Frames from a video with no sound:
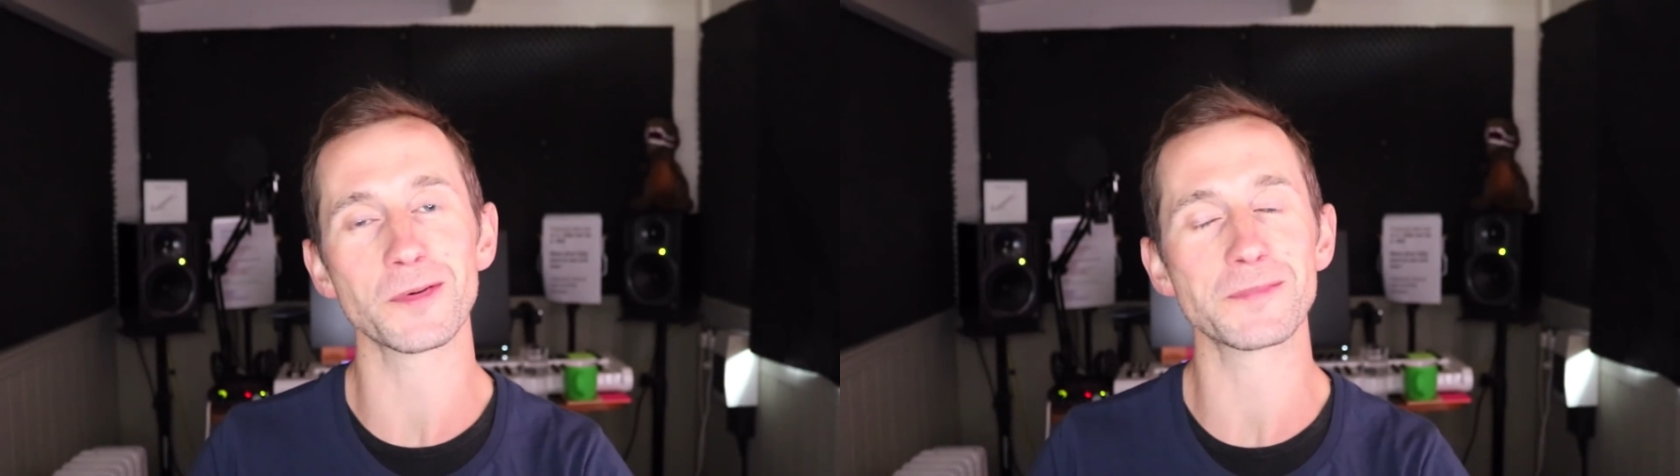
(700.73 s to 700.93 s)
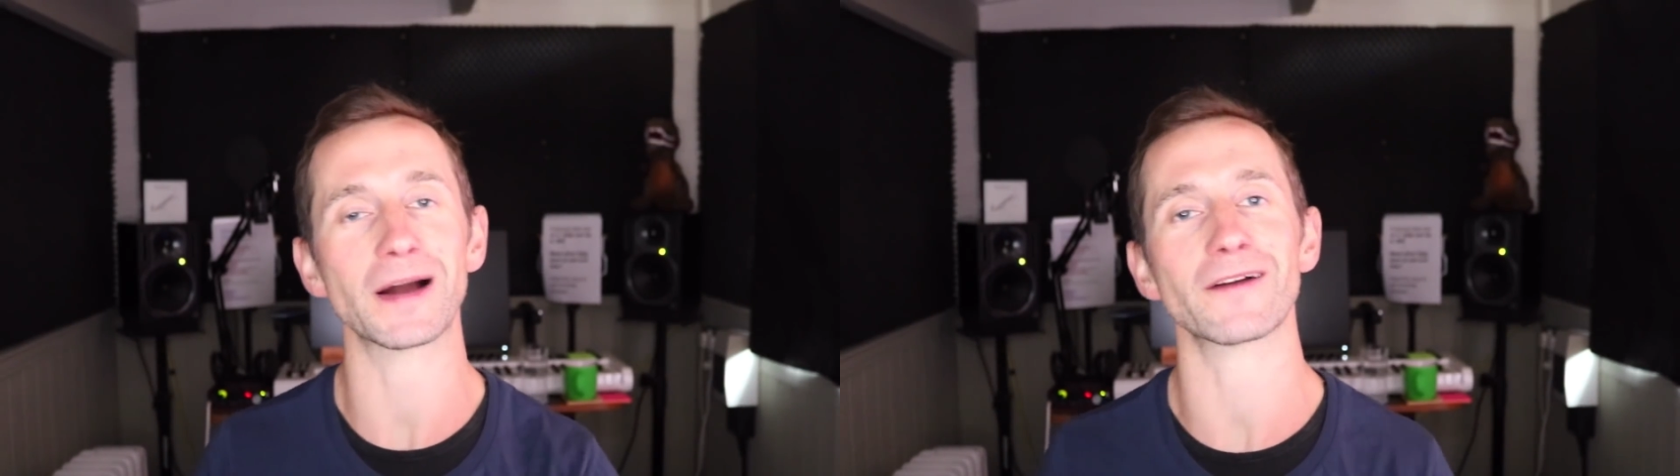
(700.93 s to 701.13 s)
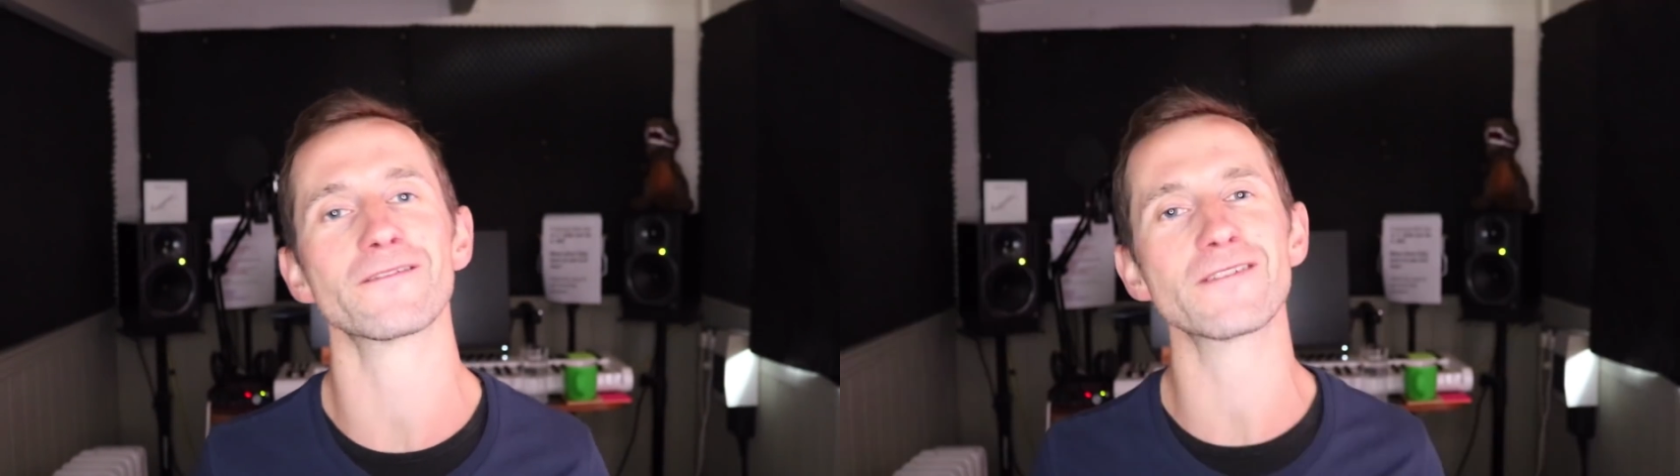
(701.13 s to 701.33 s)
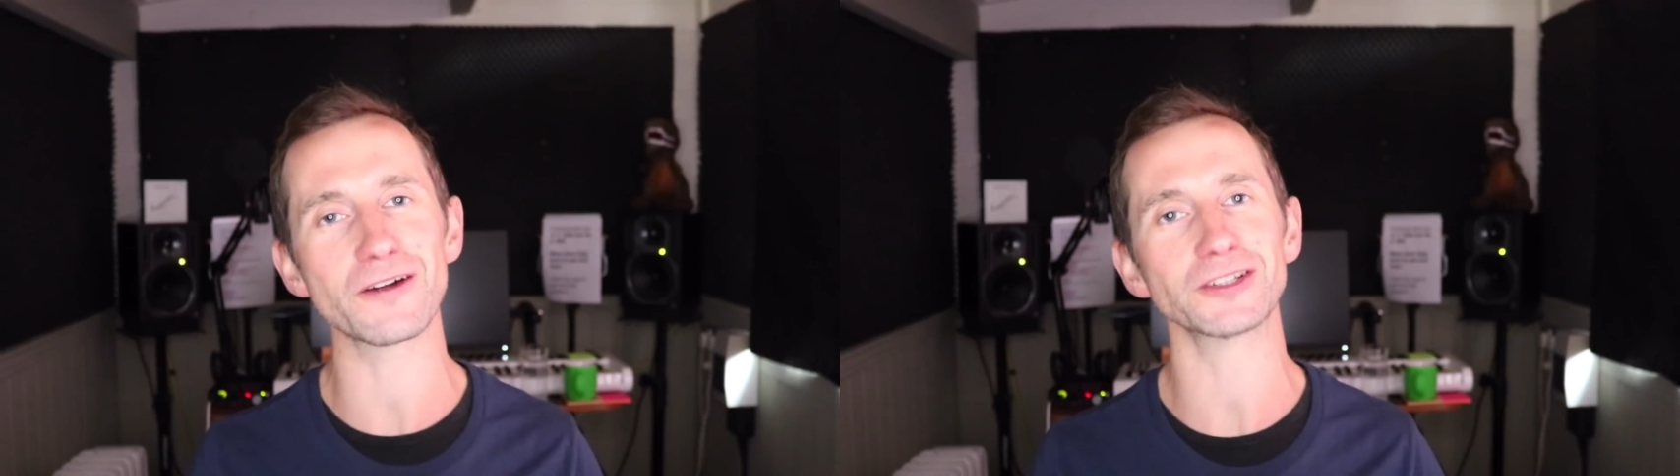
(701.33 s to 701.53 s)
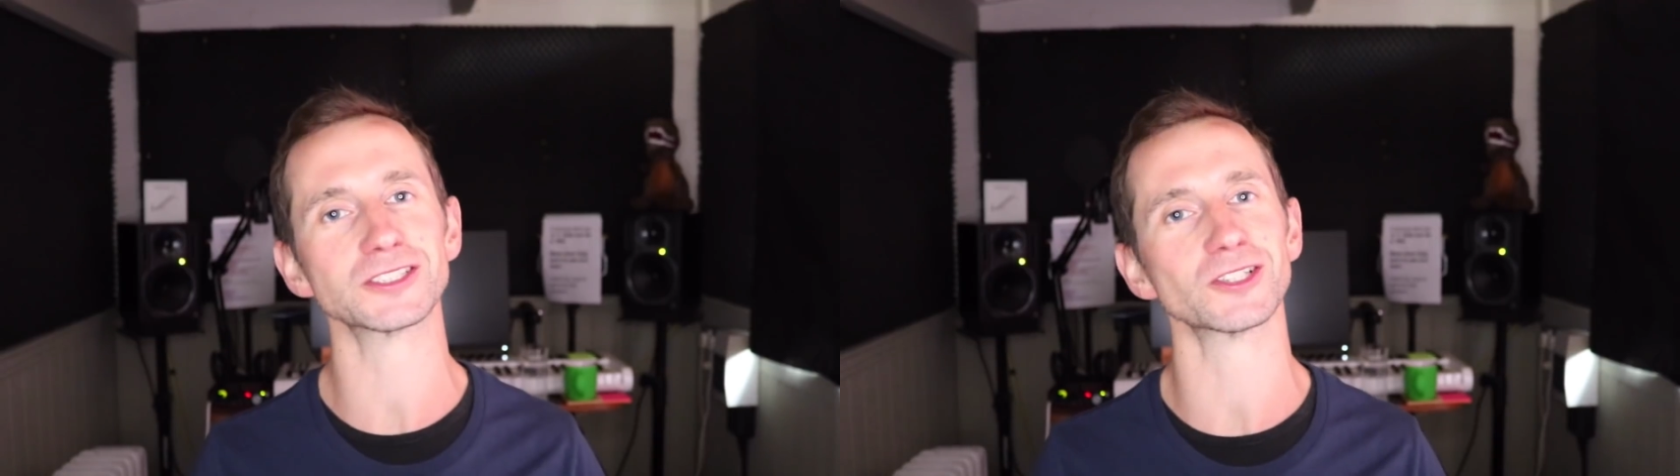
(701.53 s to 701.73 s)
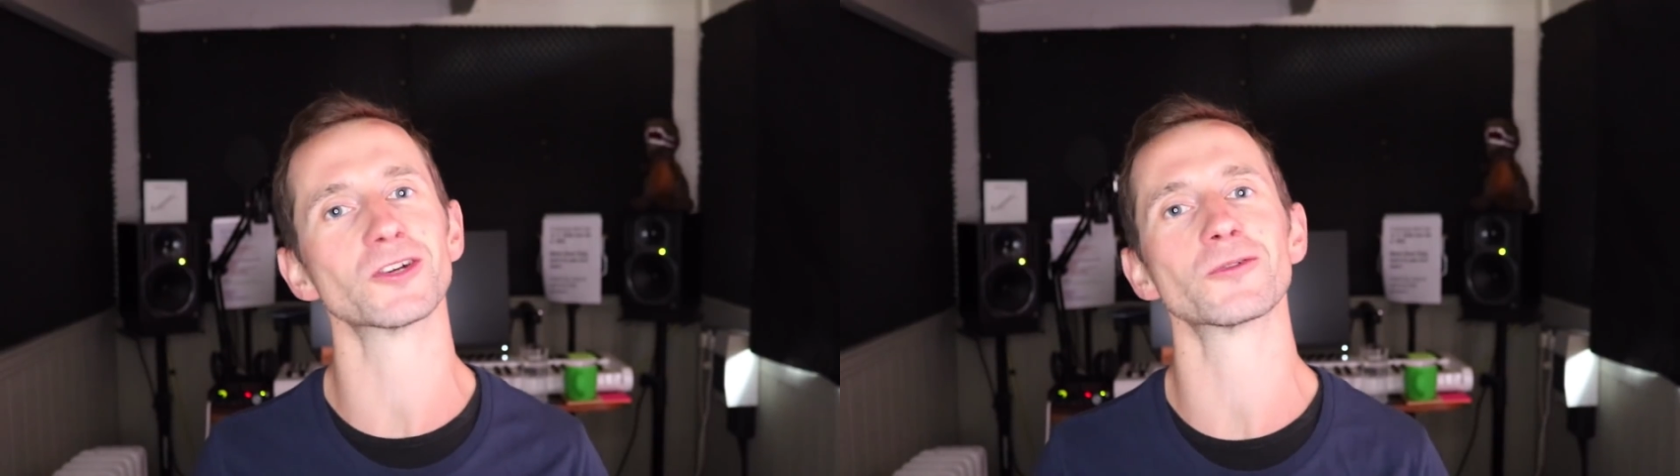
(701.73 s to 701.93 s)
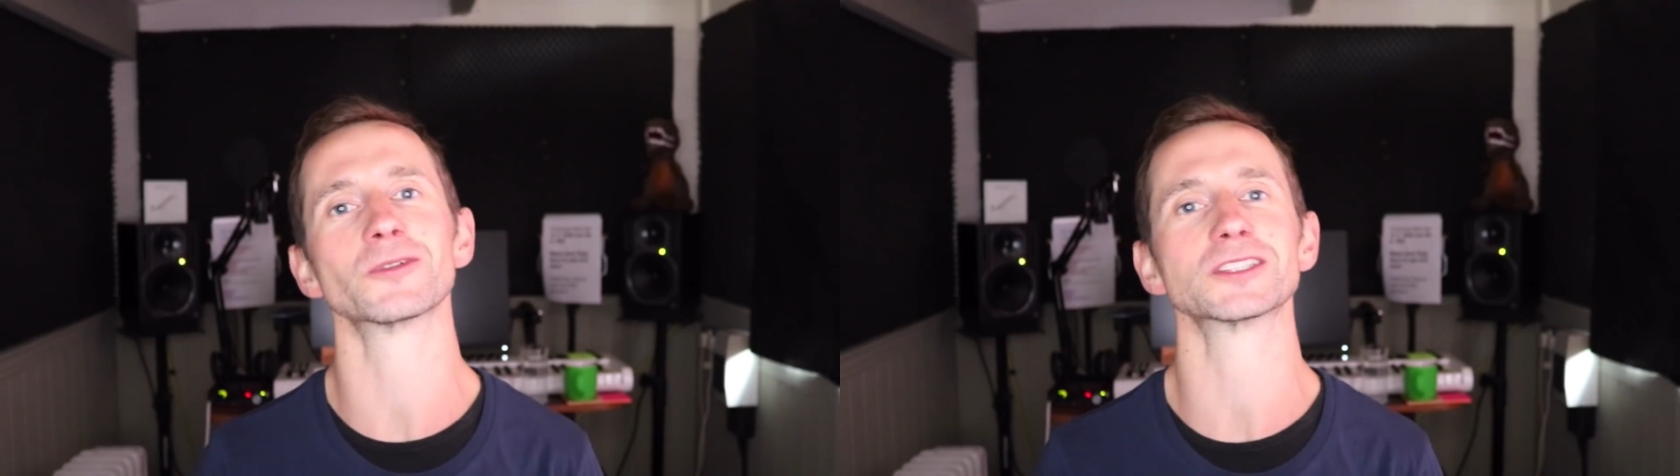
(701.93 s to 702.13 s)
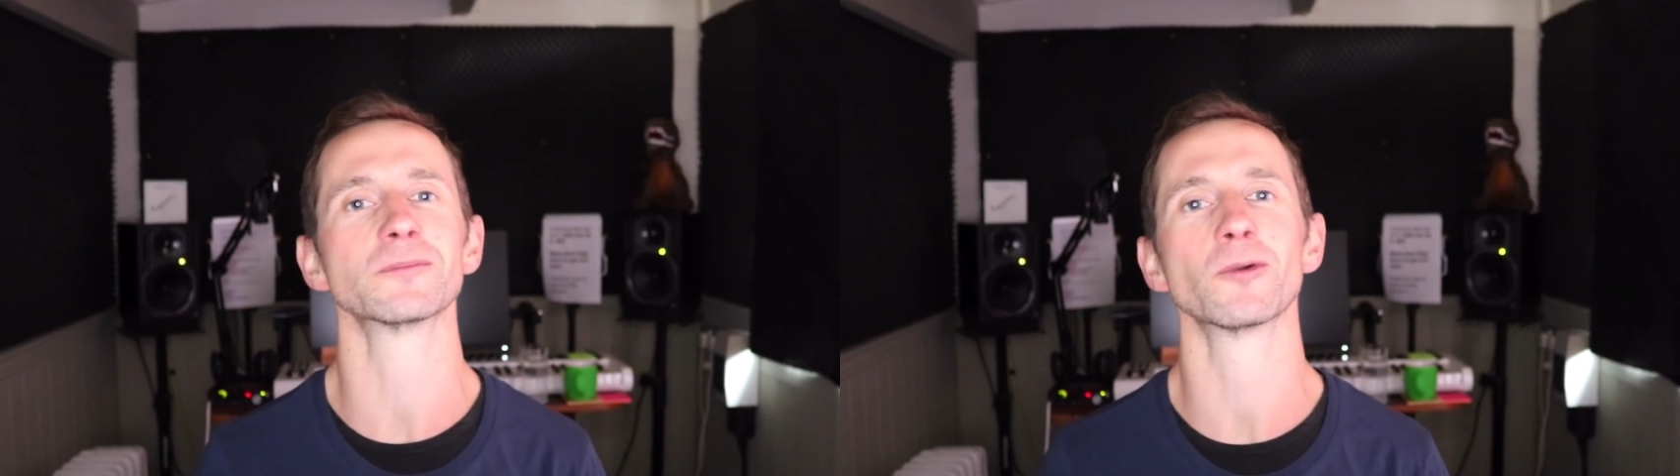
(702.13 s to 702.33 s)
be back very soon with some